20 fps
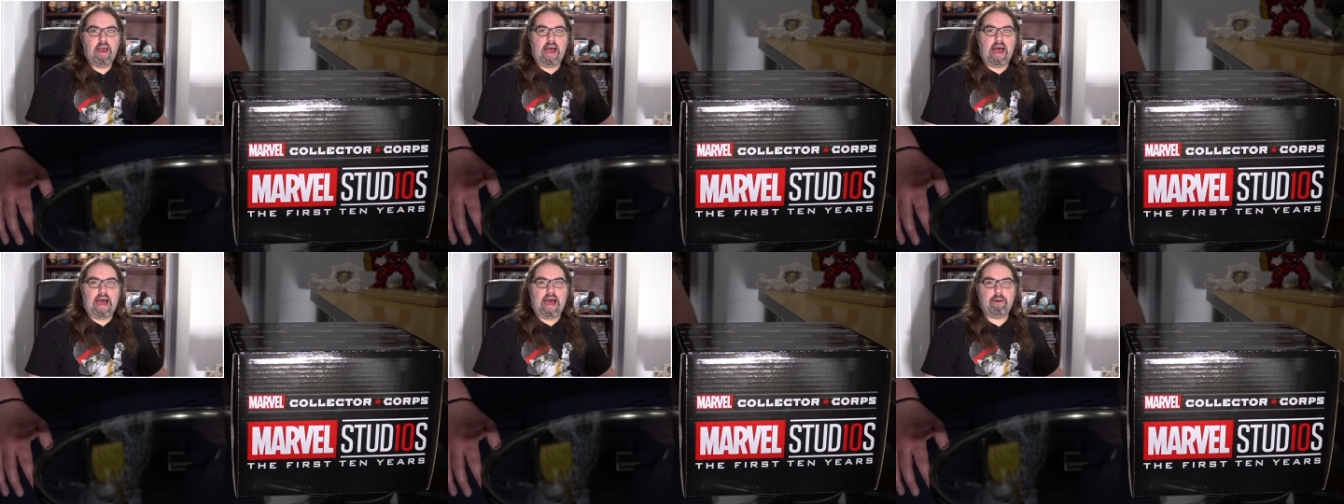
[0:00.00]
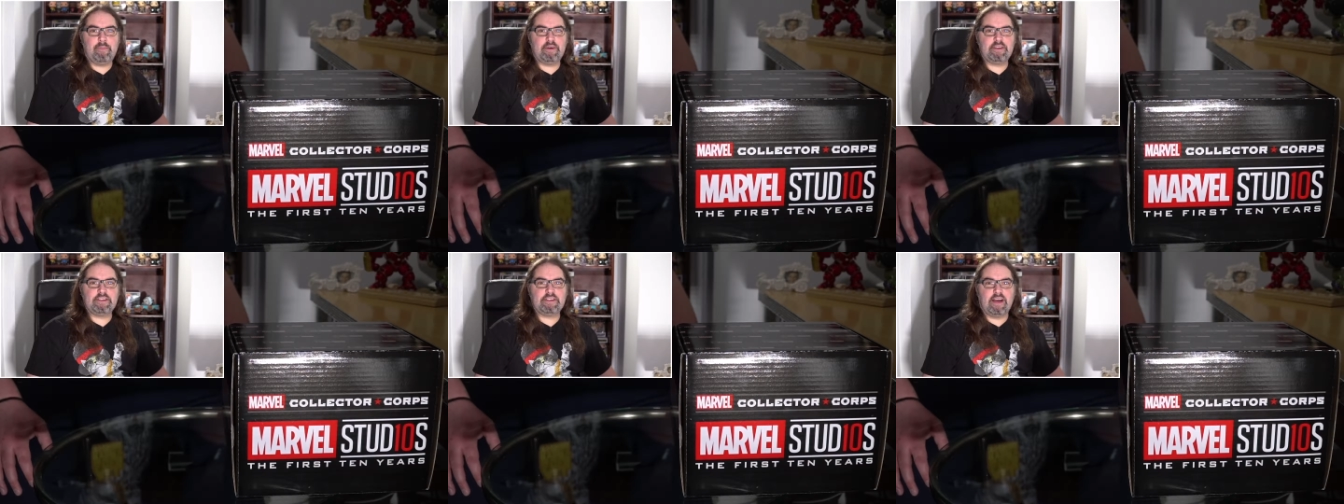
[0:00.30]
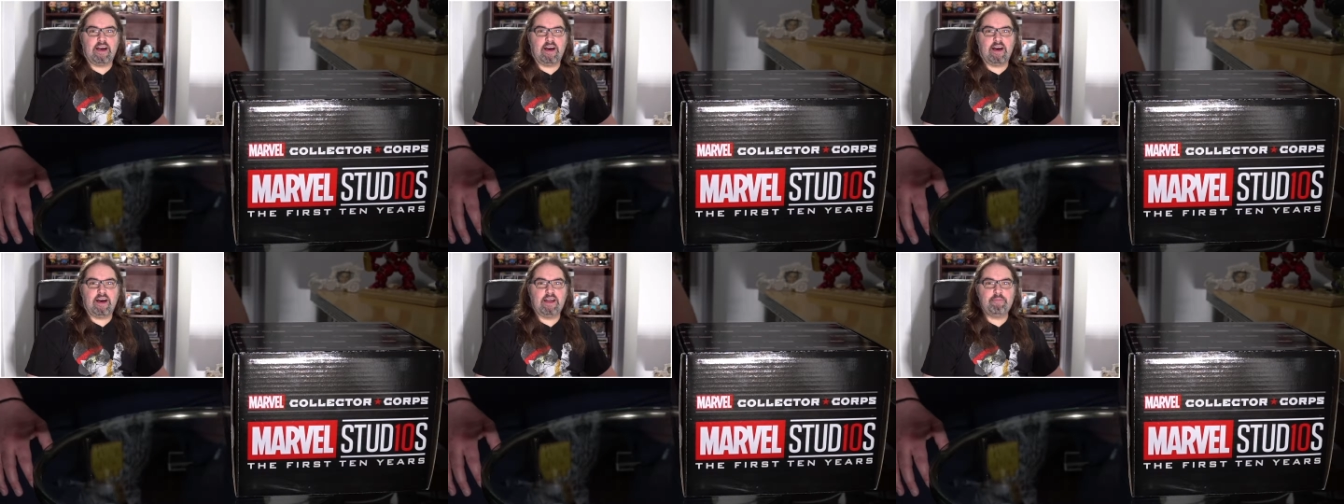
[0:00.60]

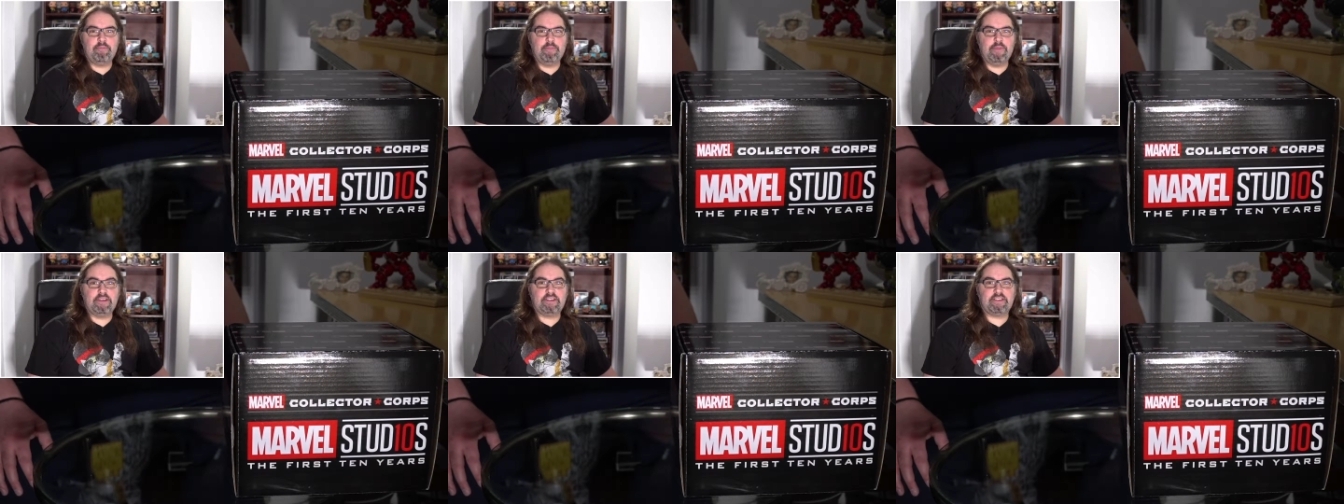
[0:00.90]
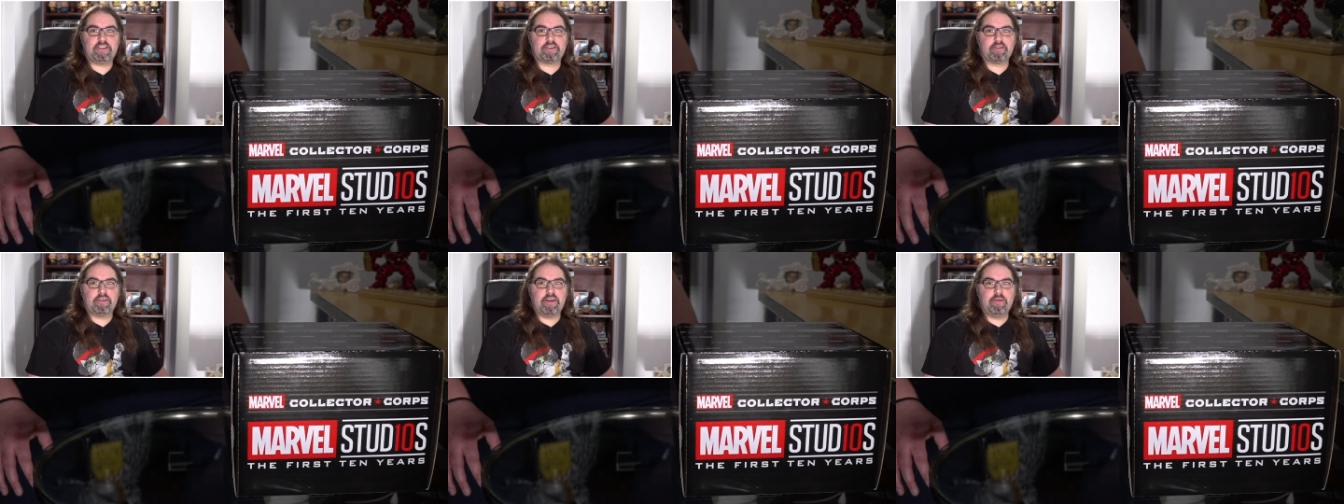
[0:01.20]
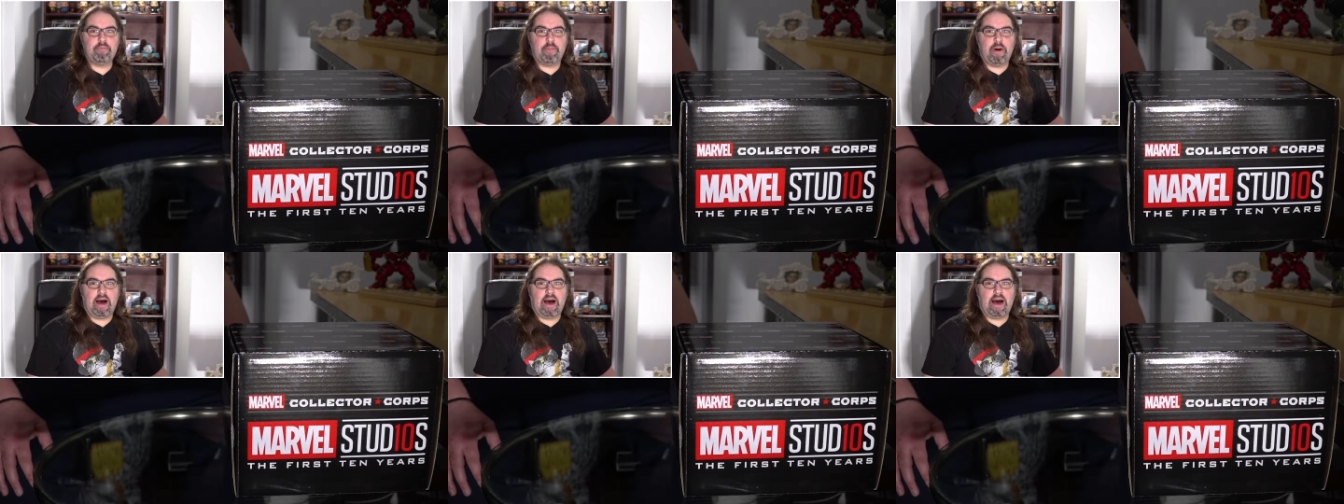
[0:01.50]
Amazon
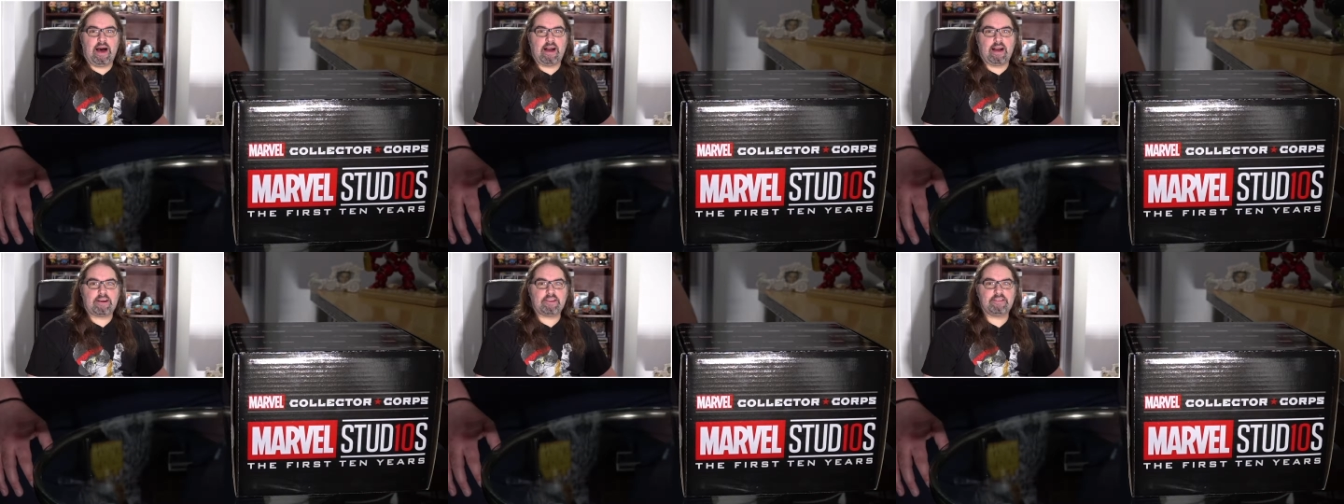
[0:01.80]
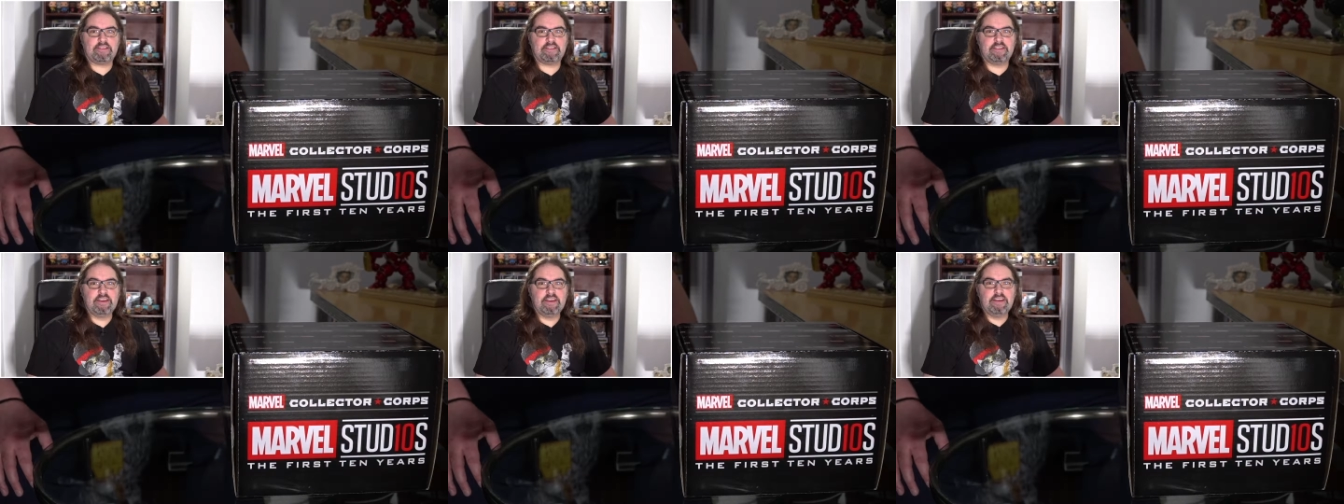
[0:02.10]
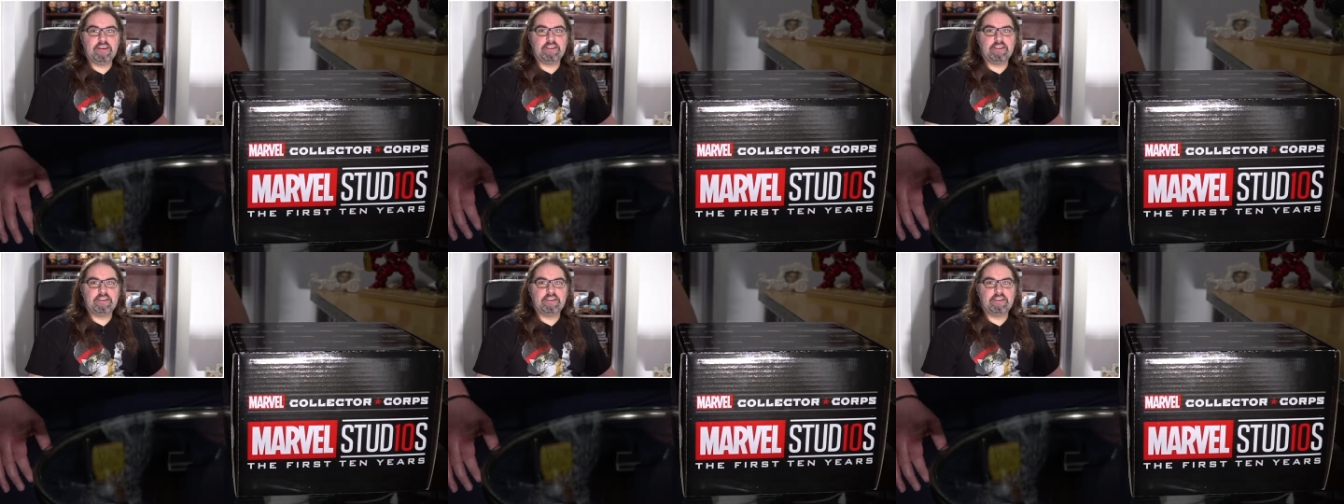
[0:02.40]
Mystery Box.